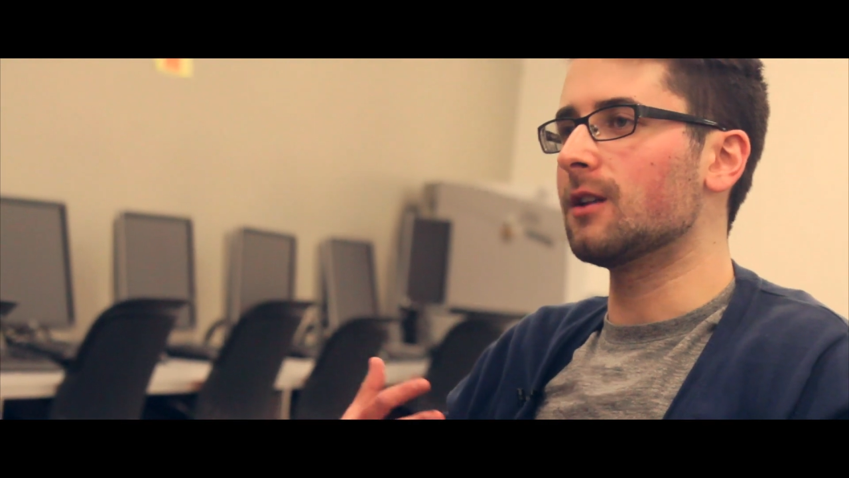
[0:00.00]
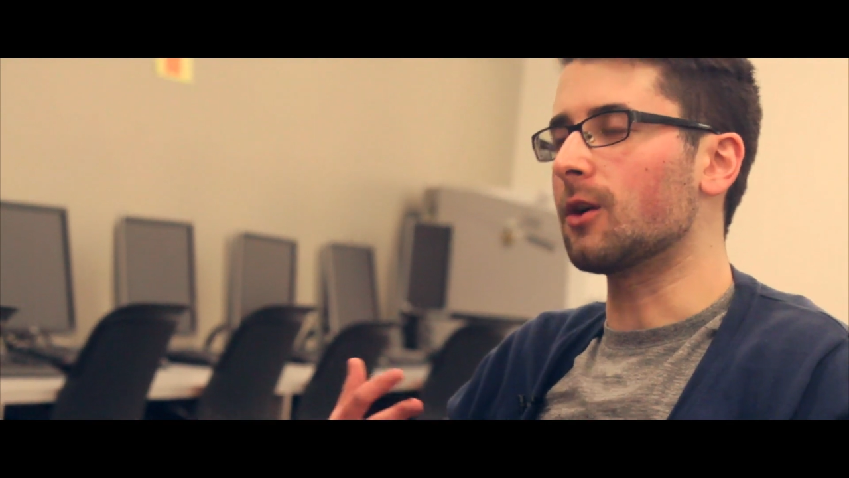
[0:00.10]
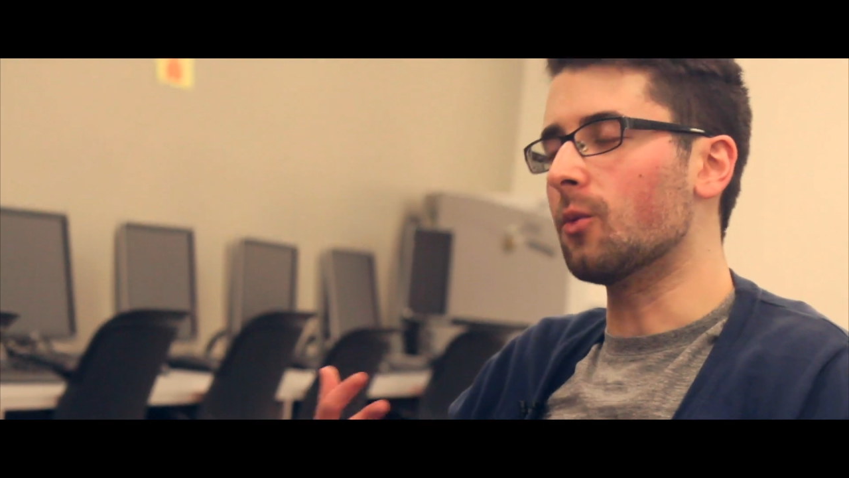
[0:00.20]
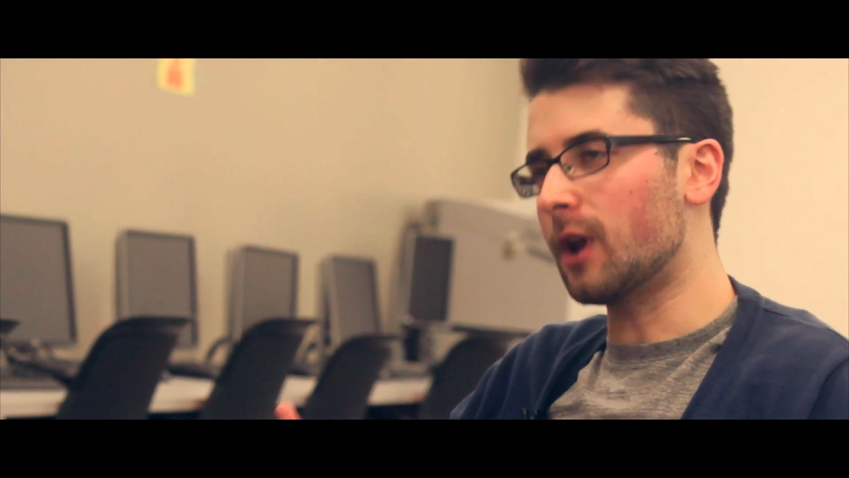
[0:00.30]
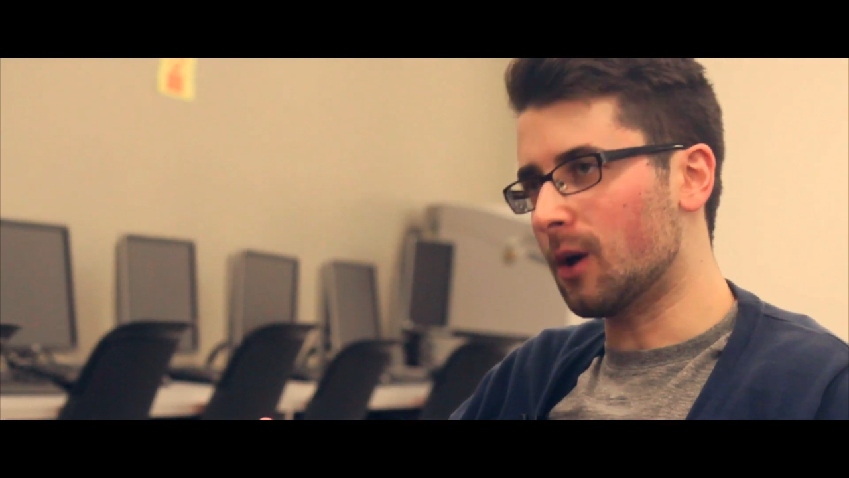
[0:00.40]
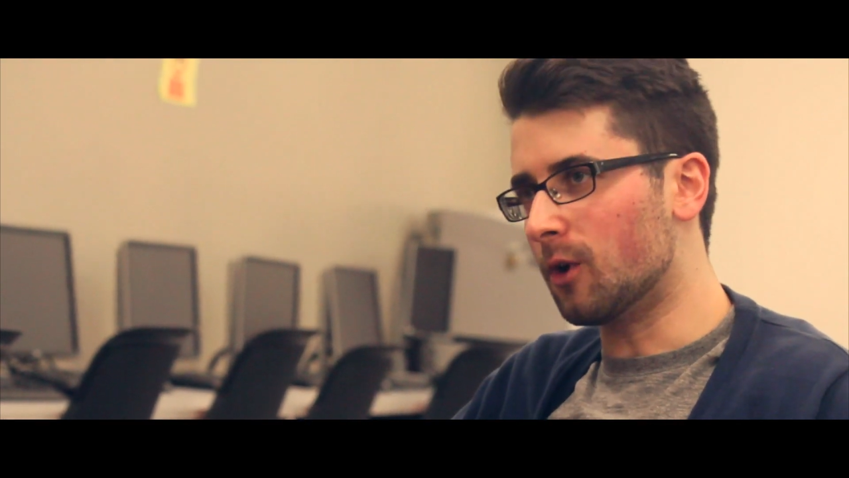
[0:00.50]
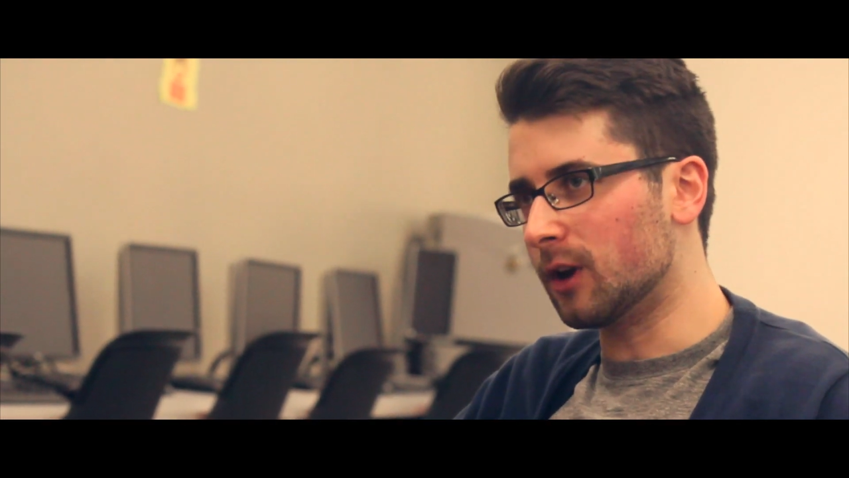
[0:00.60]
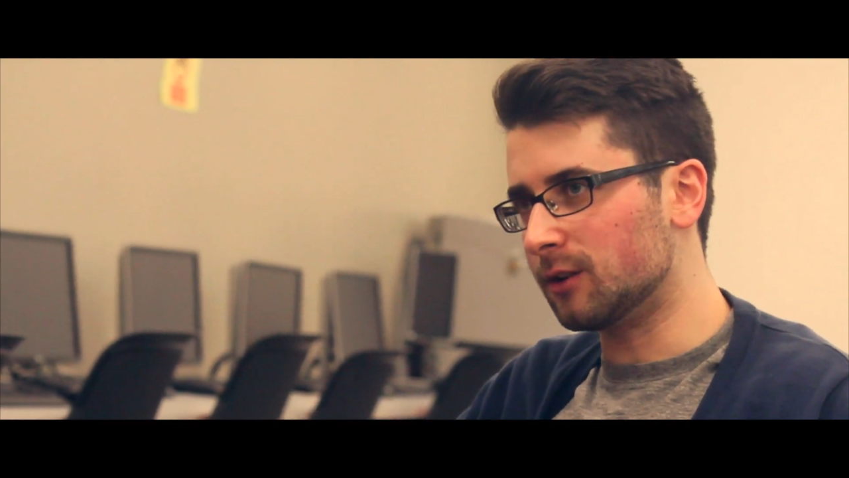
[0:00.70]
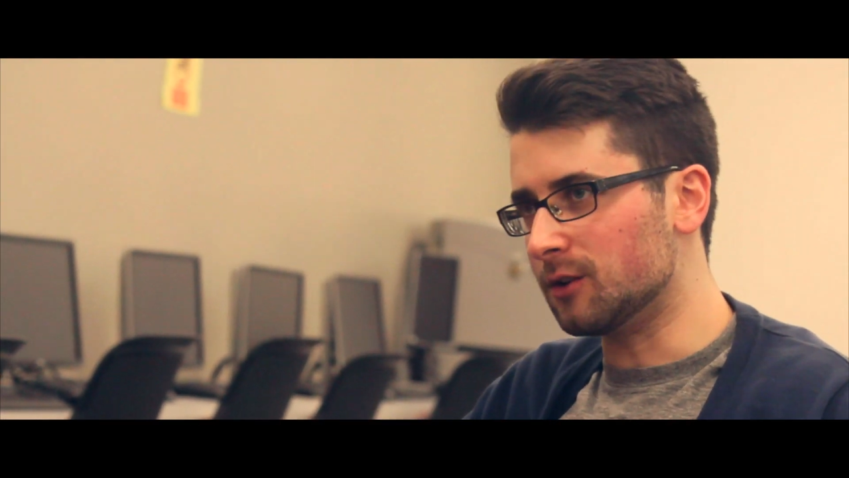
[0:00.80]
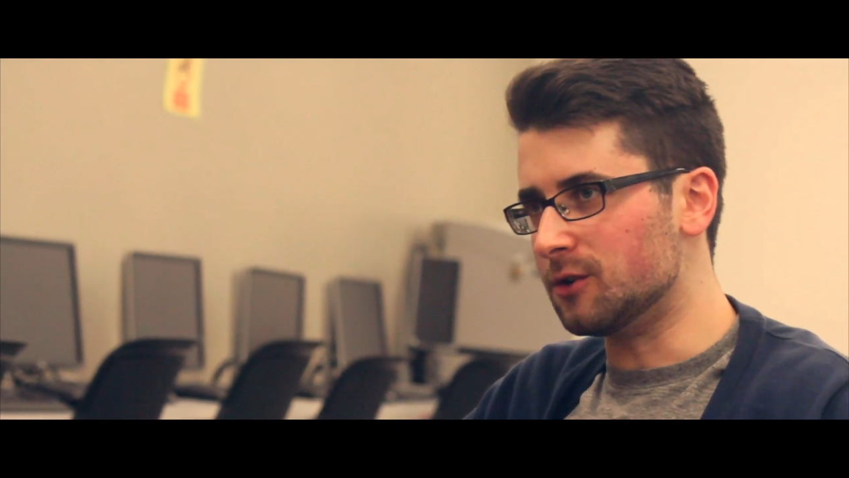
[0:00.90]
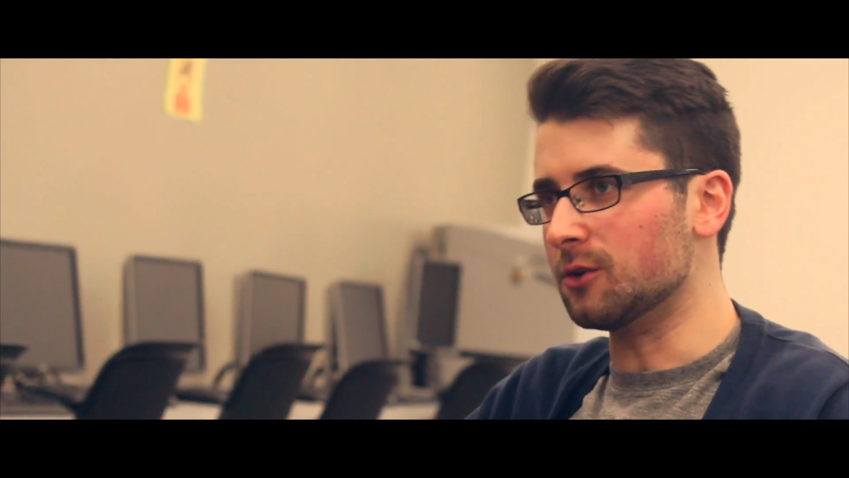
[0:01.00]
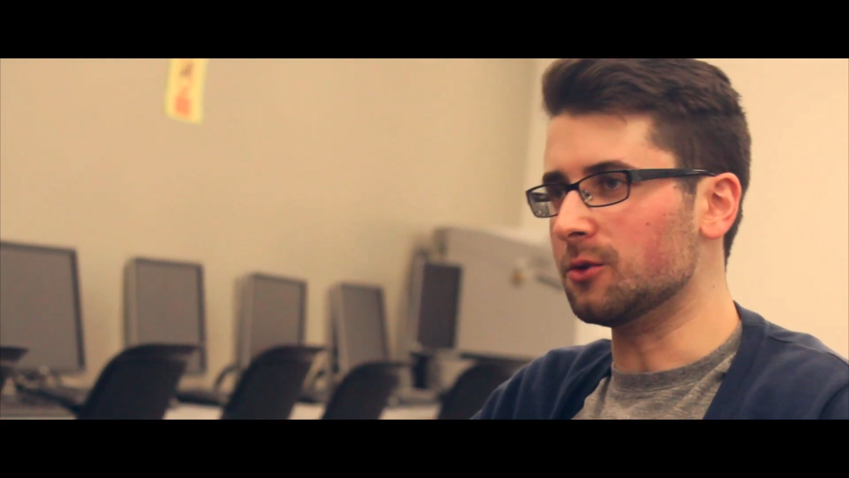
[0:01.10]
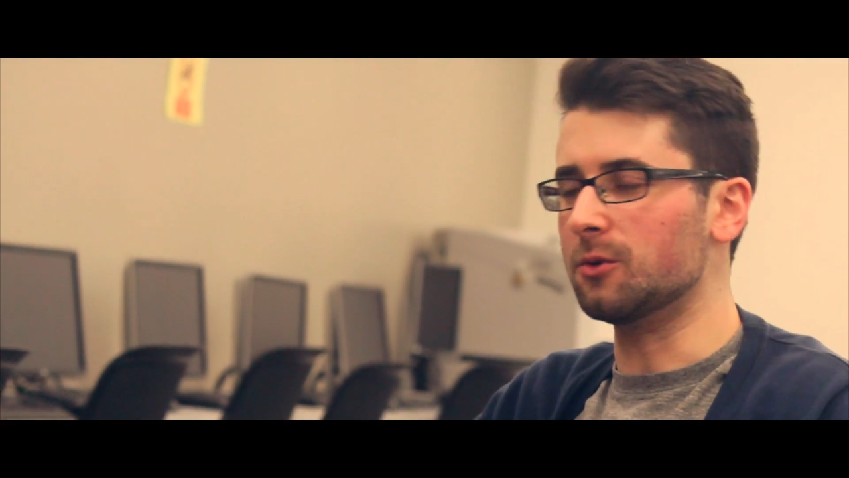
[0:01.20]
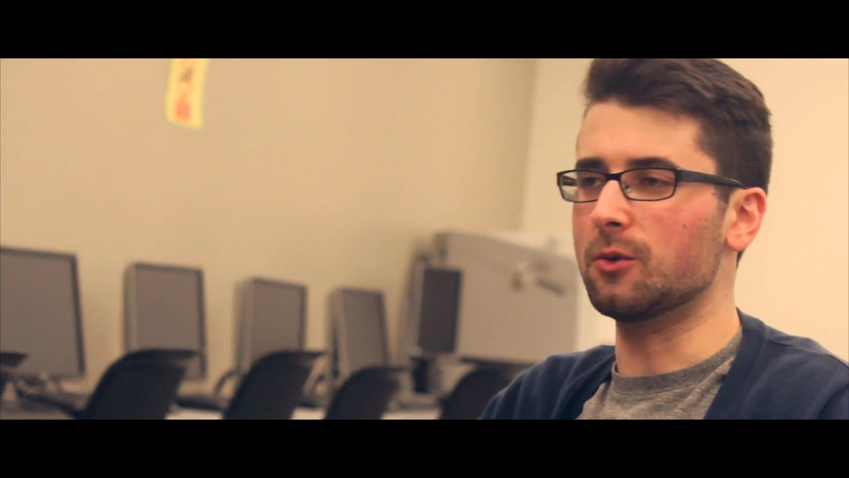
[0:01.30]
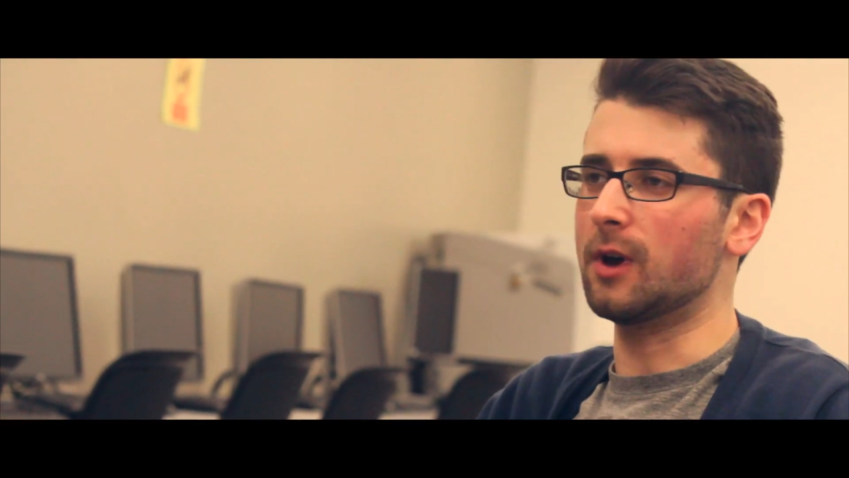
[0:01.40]
like what I wanted to
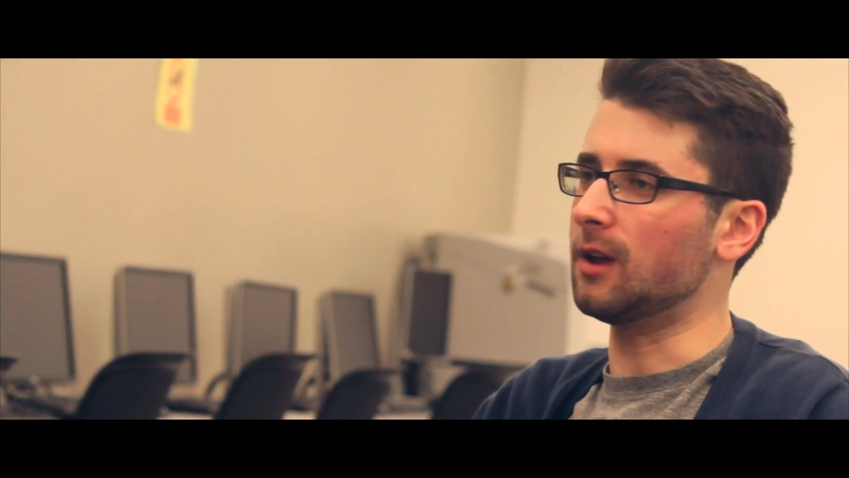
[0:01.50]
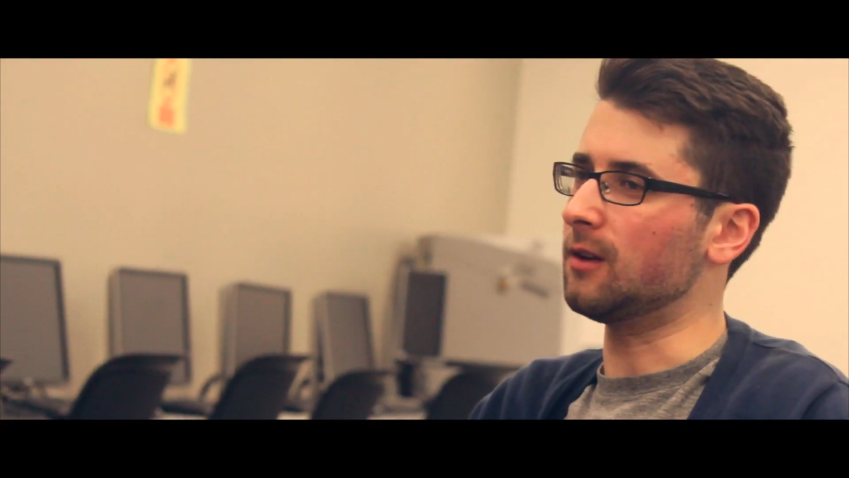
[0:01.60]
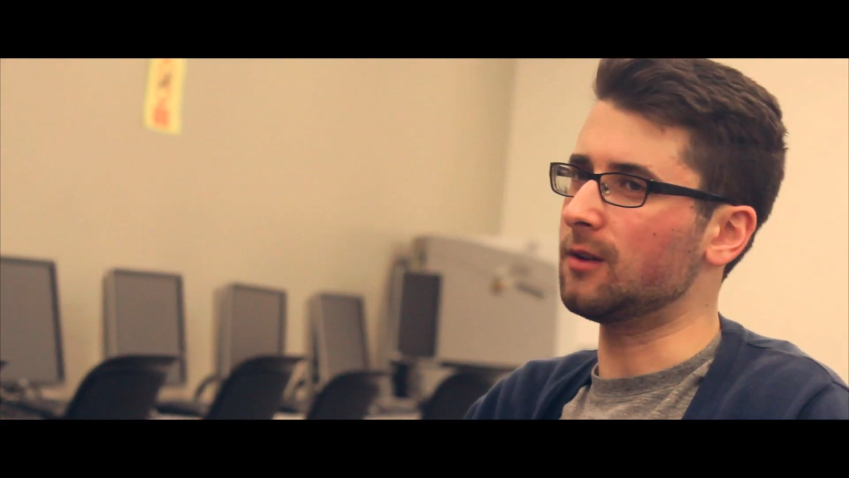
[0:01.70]
do and